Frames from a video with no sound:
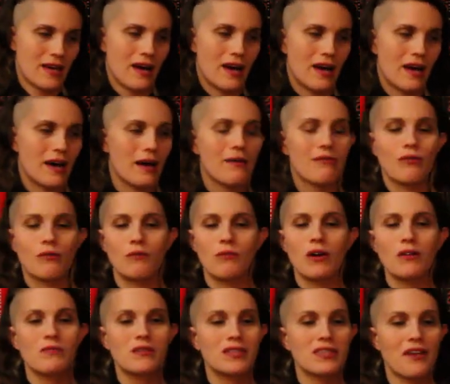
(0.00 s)
The
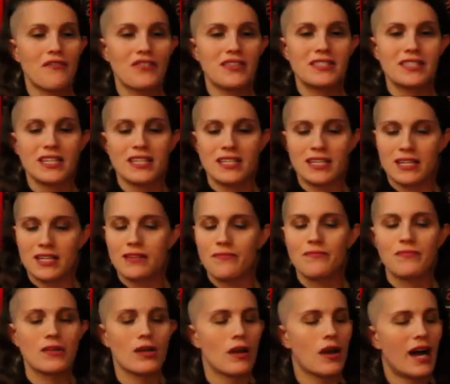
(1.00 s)
one with Nefertiti,
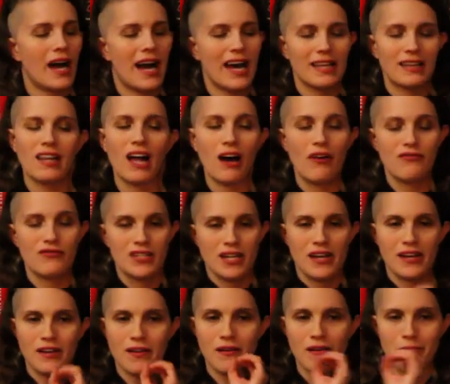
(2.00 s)
I loved.
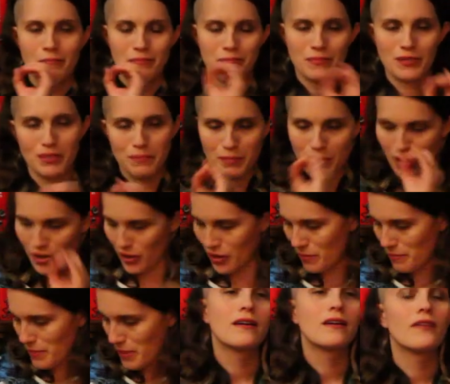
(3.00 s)

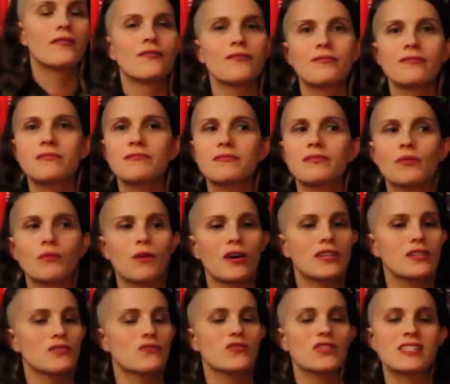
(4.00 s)
Superb. The
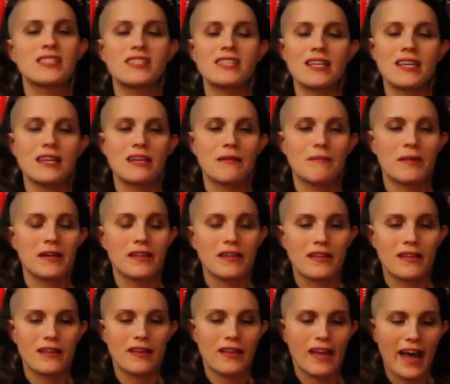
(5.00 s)
one with Seeb
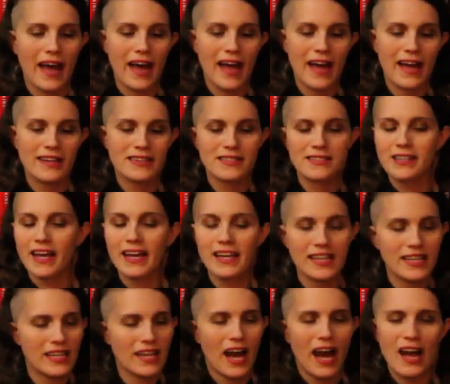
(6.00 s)
and
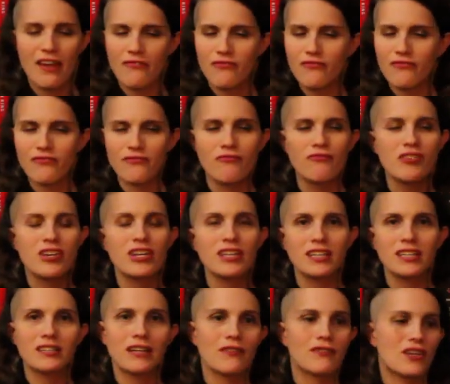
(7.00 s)
Psyche, I
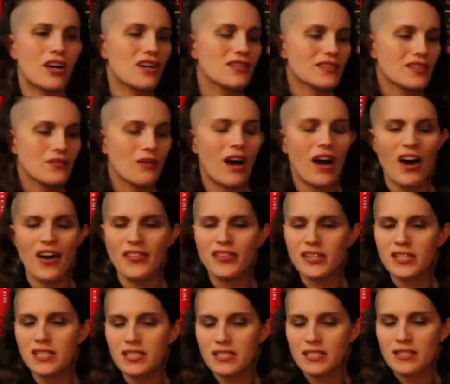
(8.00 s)
really loved also.
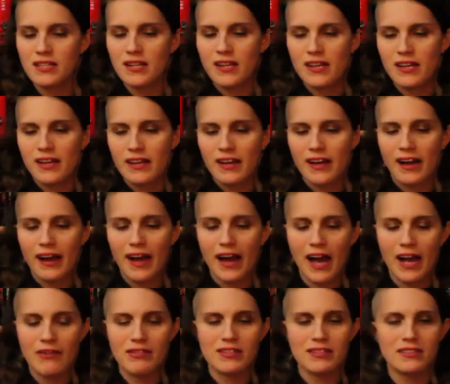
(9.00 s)
Others,
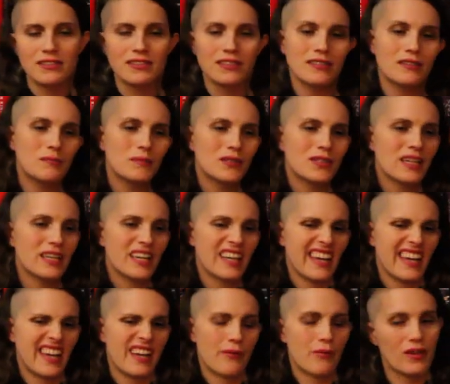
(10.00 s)
I was a little more
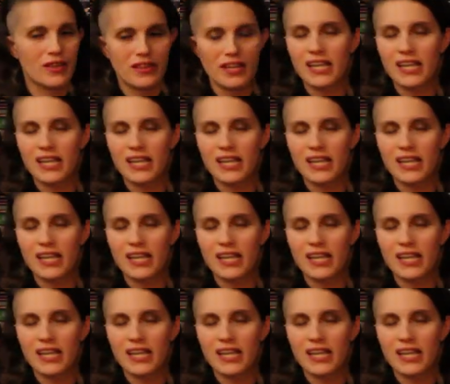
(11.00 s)
eh with.